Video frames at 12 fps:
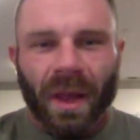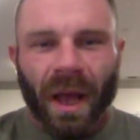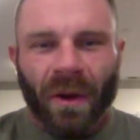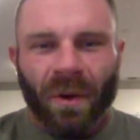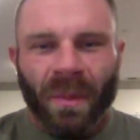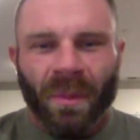
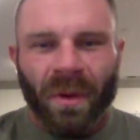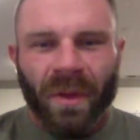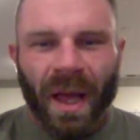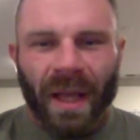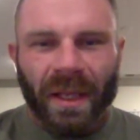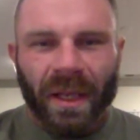I remember
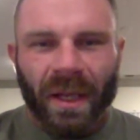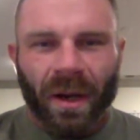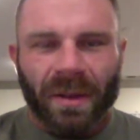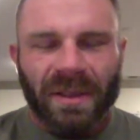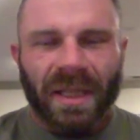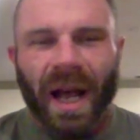that
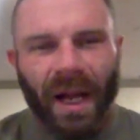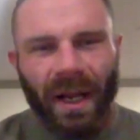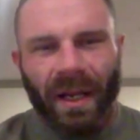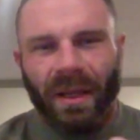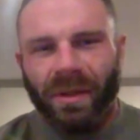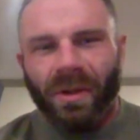year.
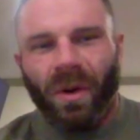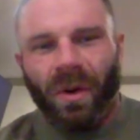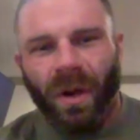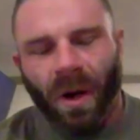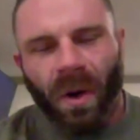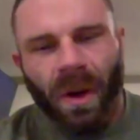Scott, you
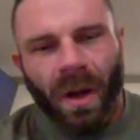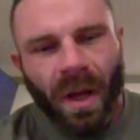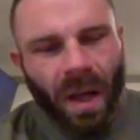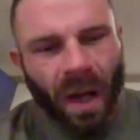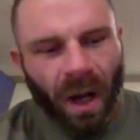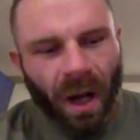don't know,
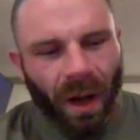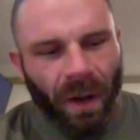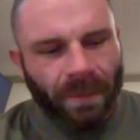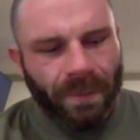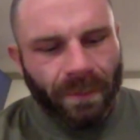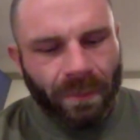
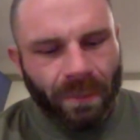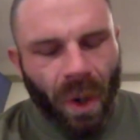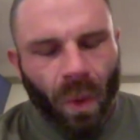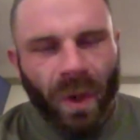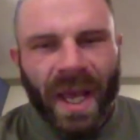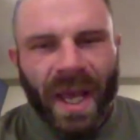
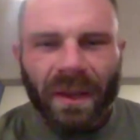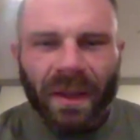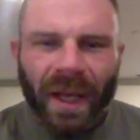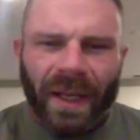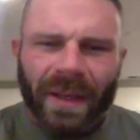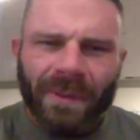but we had
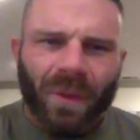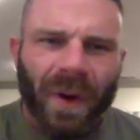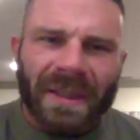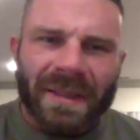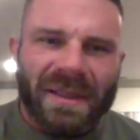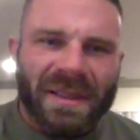like,
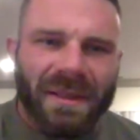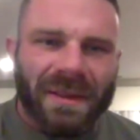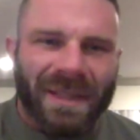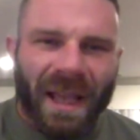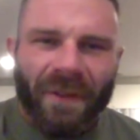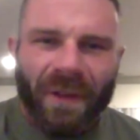
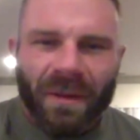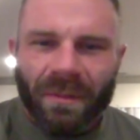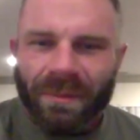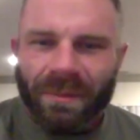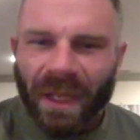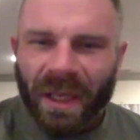
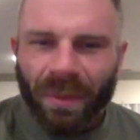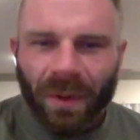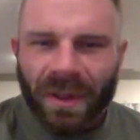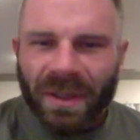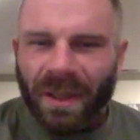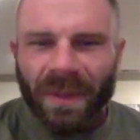7 people
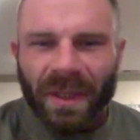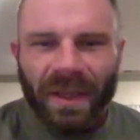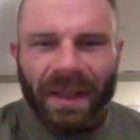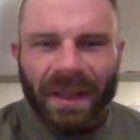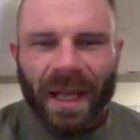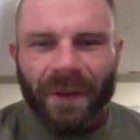or something
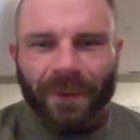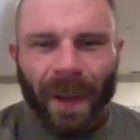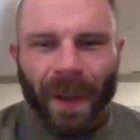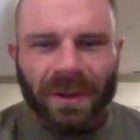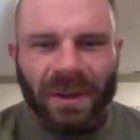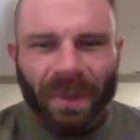like that from
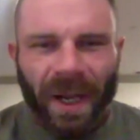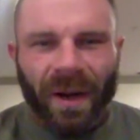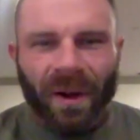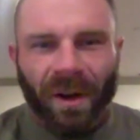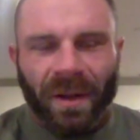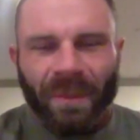House of
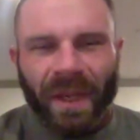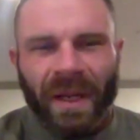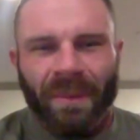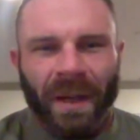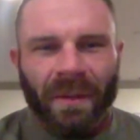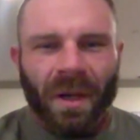Pain all compete
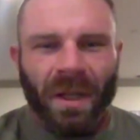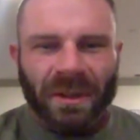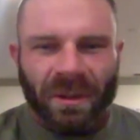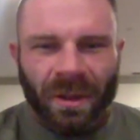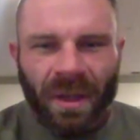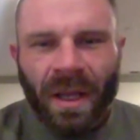at Pink
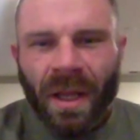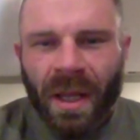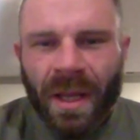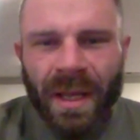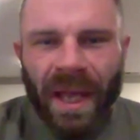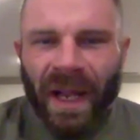Muscle.
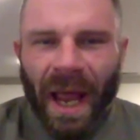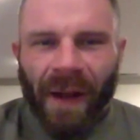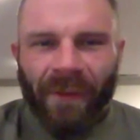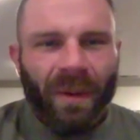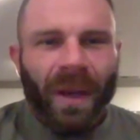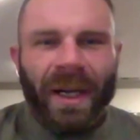And
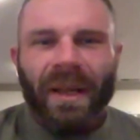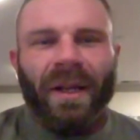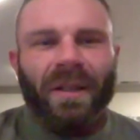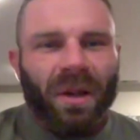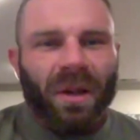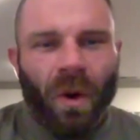everybody
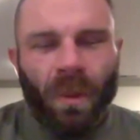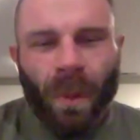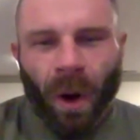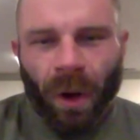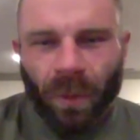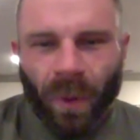like took home
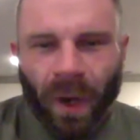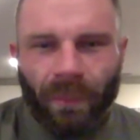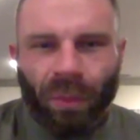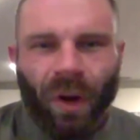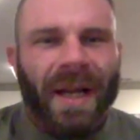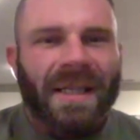hardware.
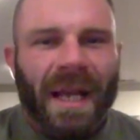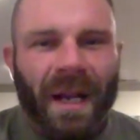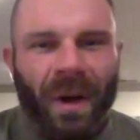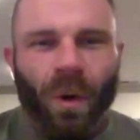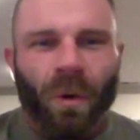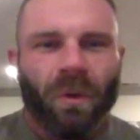Bryce had
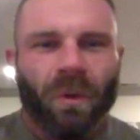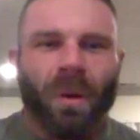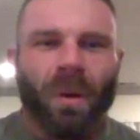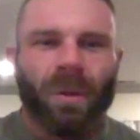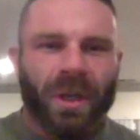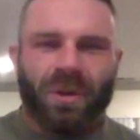an
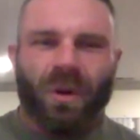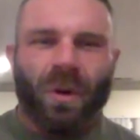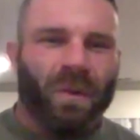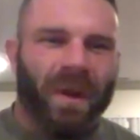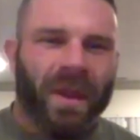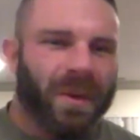overall with a
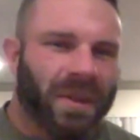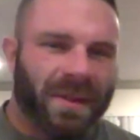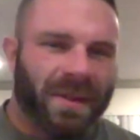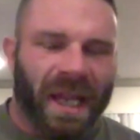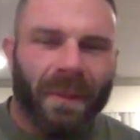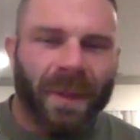trophy that was
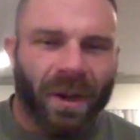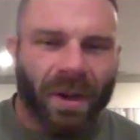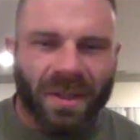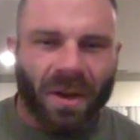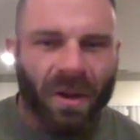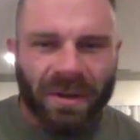damn near
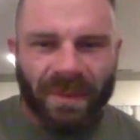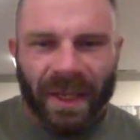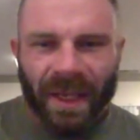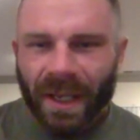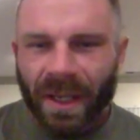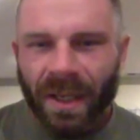as tall as
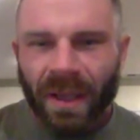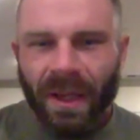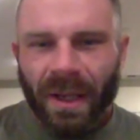me.